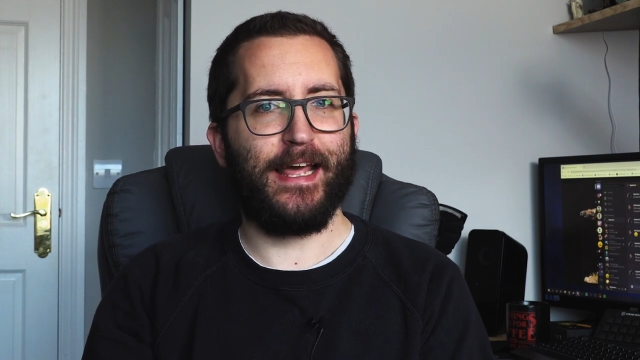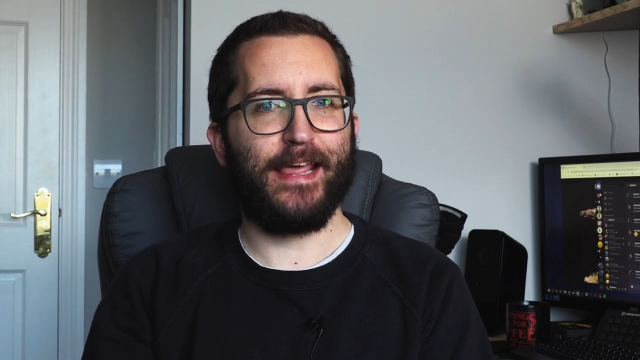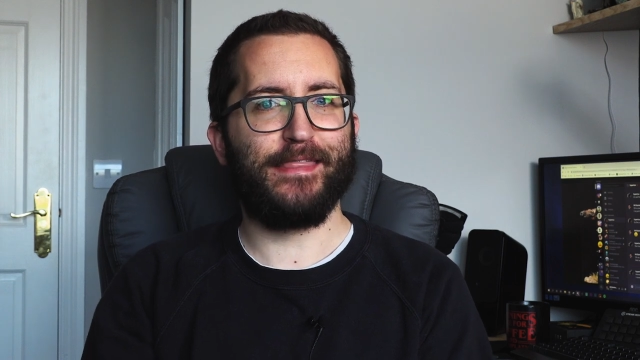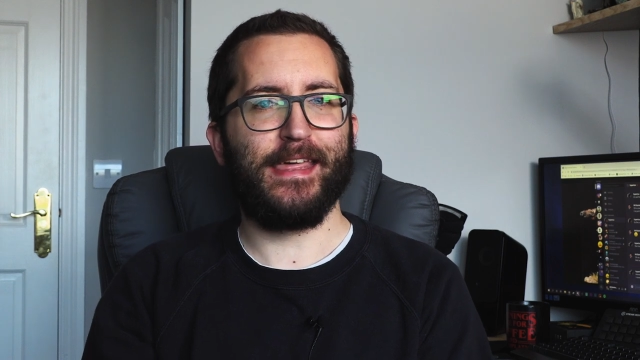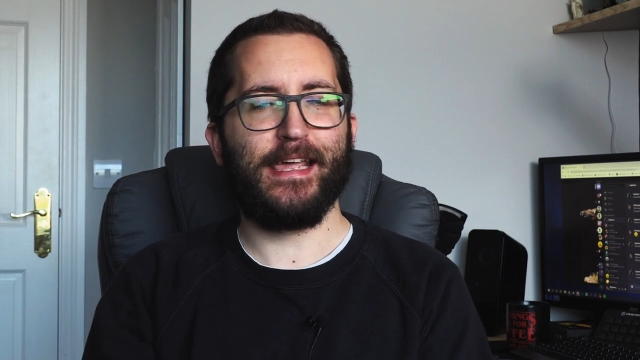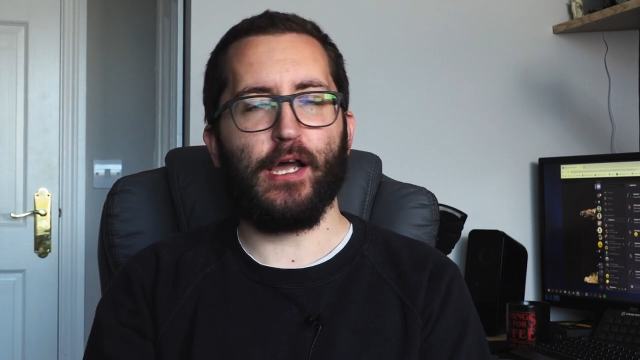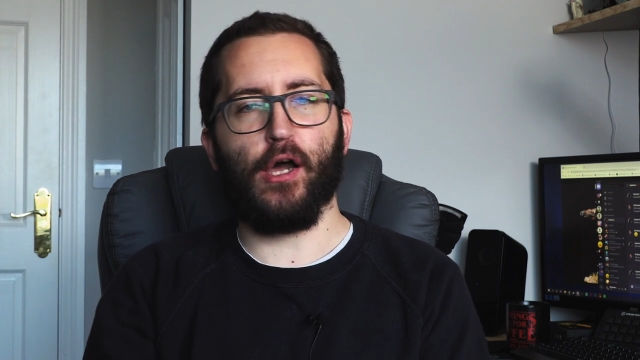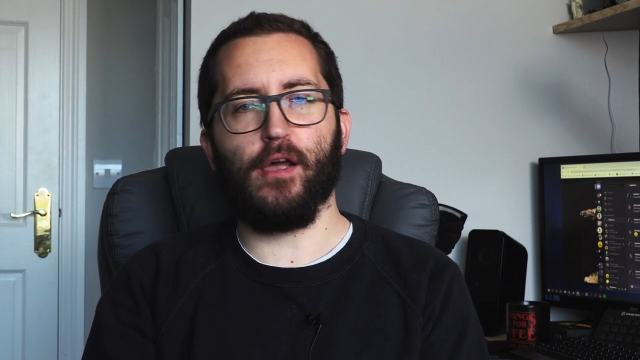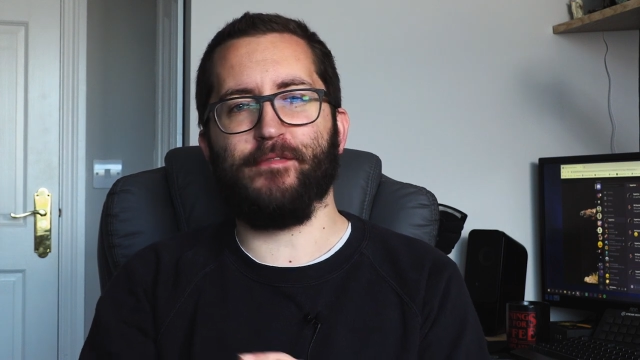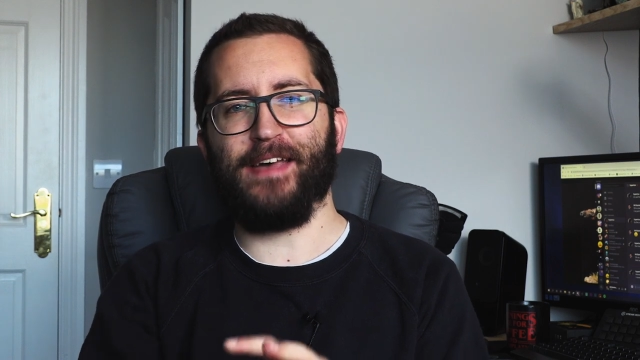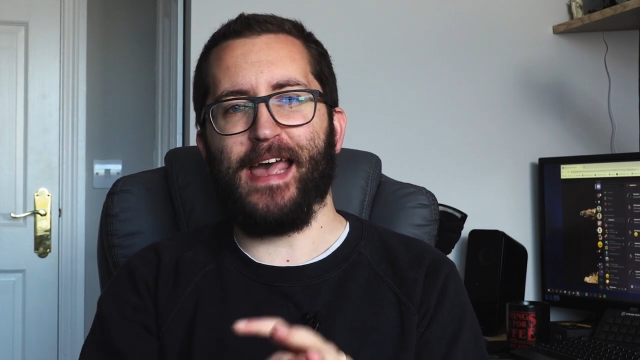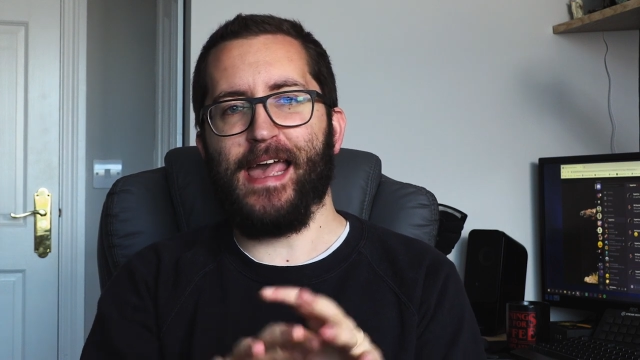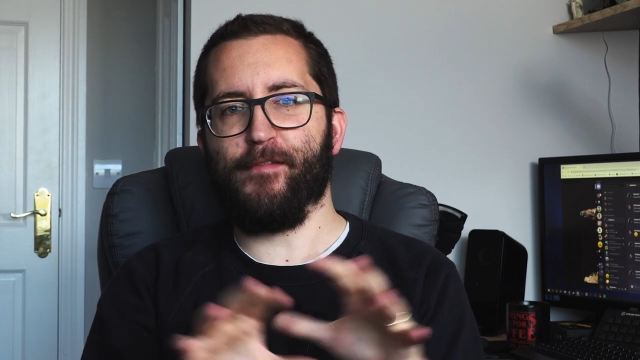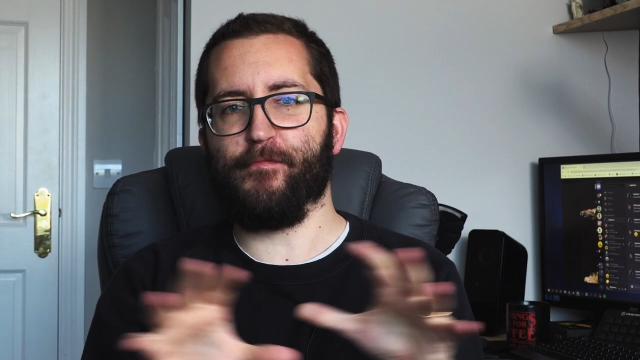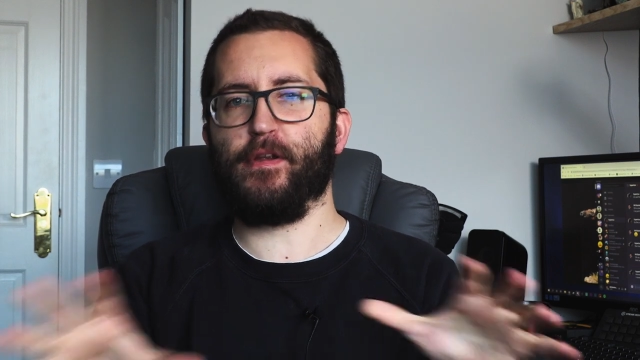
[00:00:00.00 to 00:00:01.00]
And I think out
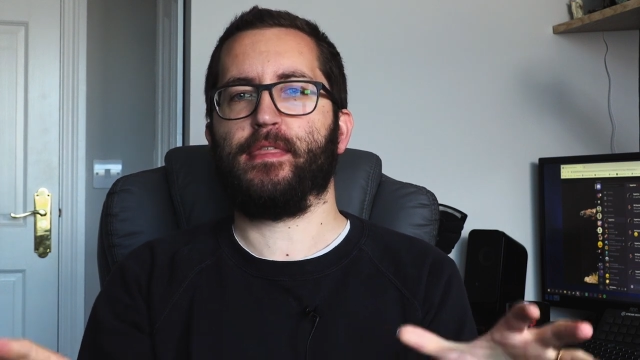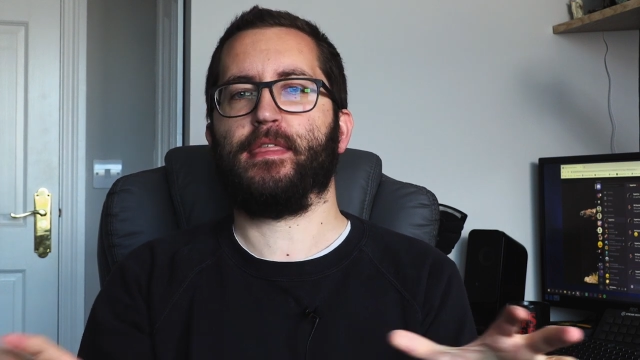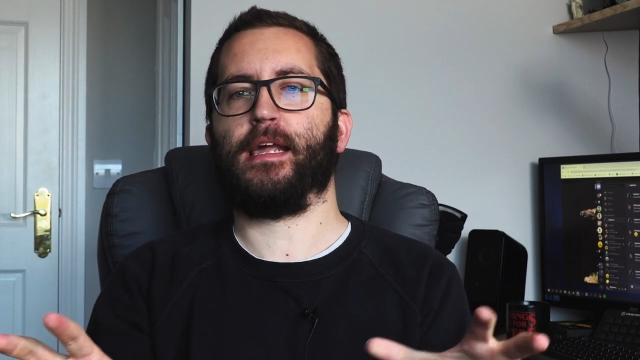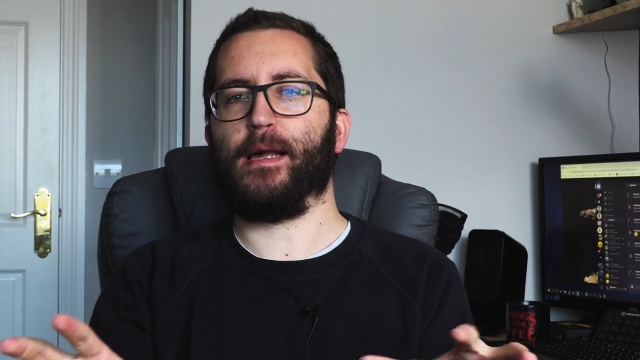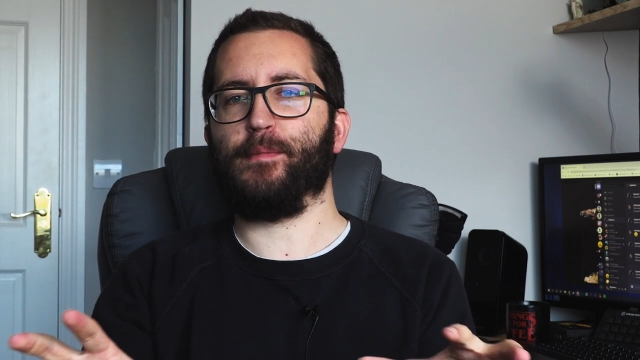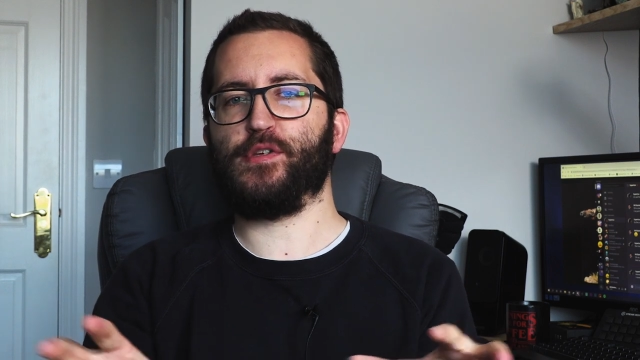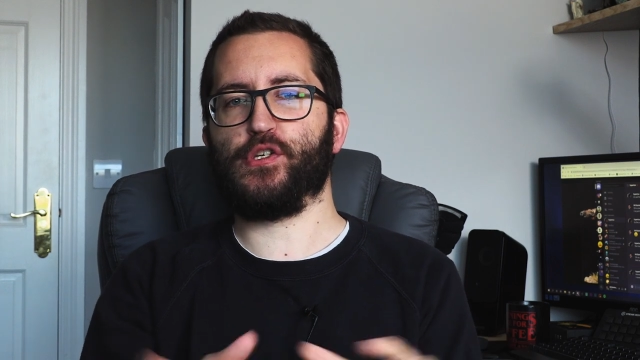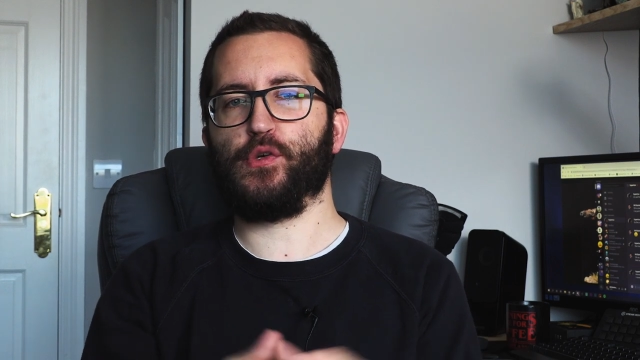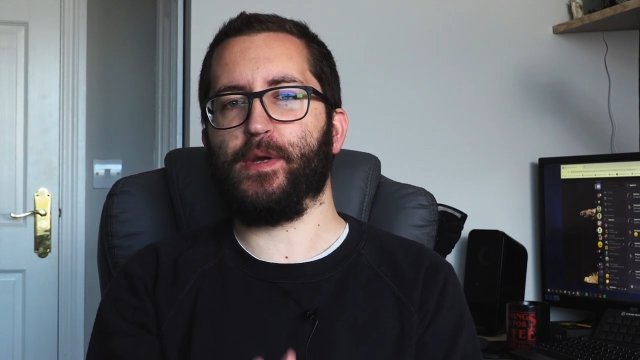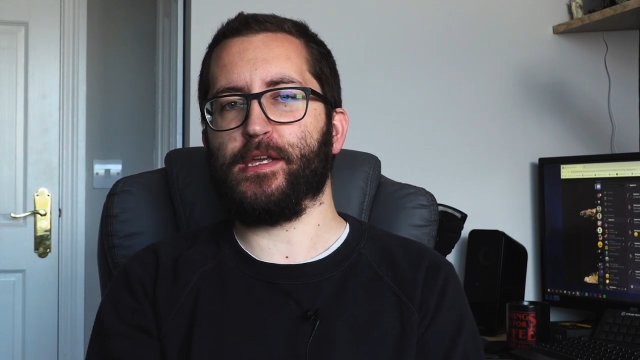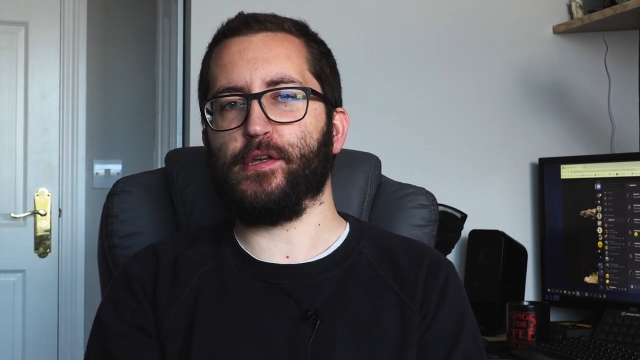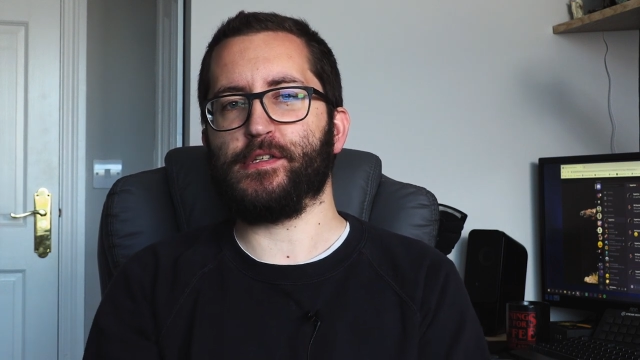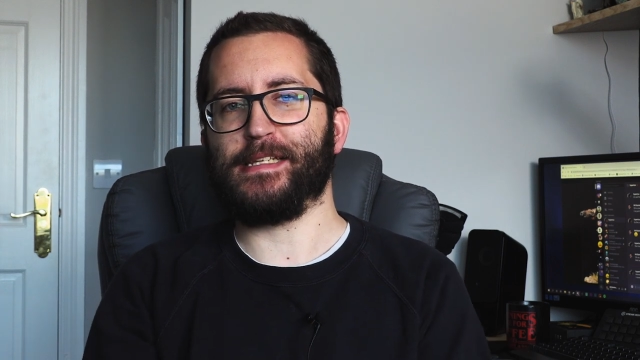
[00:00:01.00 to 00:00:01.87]
of everything I'm showing